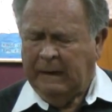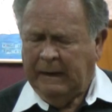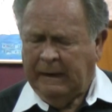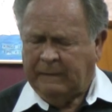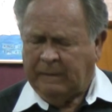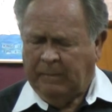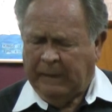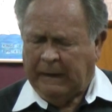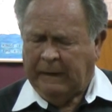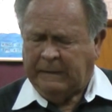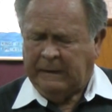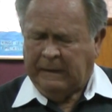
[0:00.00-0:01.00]
his
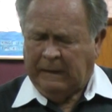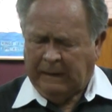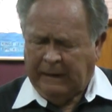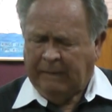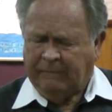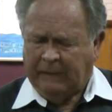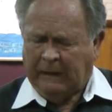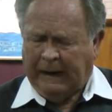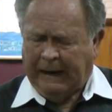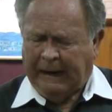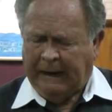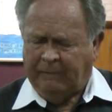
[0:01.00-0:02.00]
ability to live the
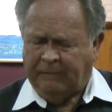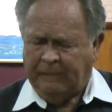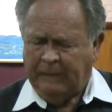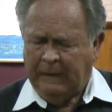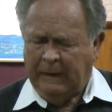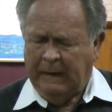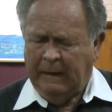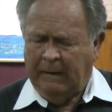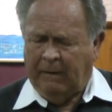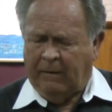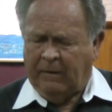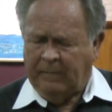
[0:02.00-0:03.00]
life
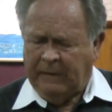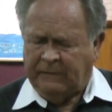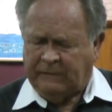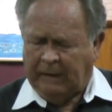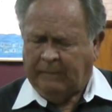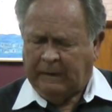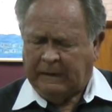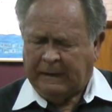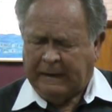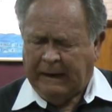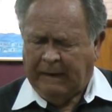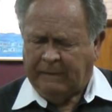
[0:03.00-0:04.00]
or to be subject
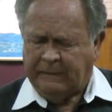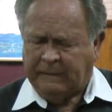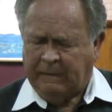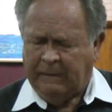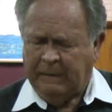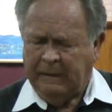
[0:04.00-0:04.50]
to counsel